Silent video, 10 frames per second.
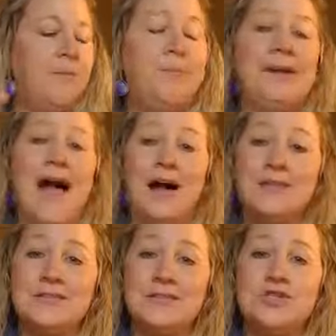
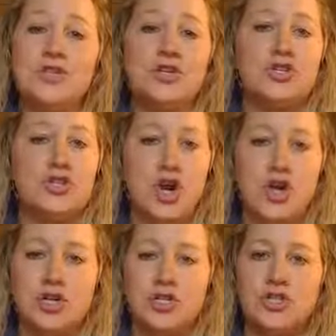Blouses,
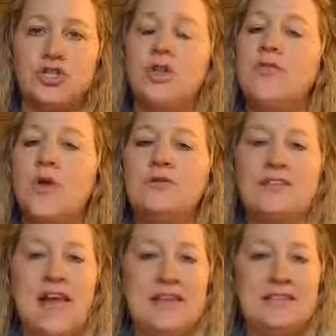shirts,
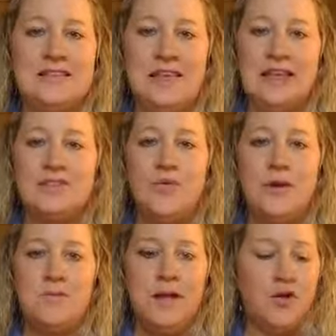those kinds of things
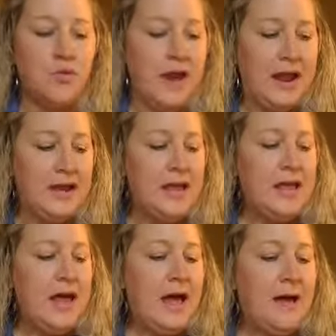would be great.
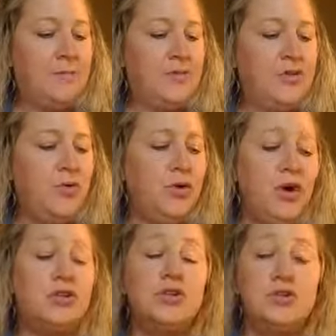You
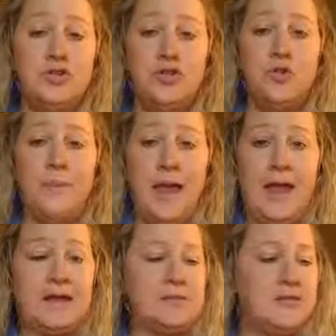could do
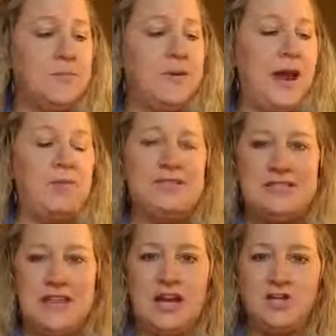pants, but I would
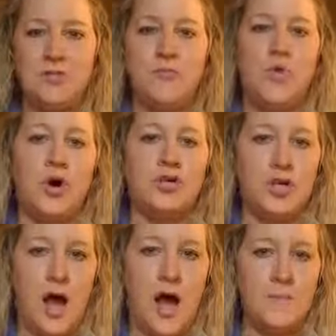stick to more
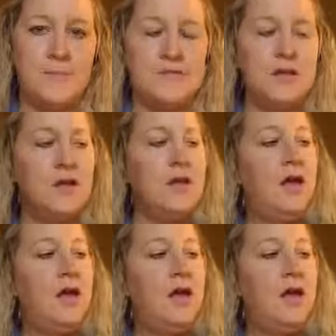tops.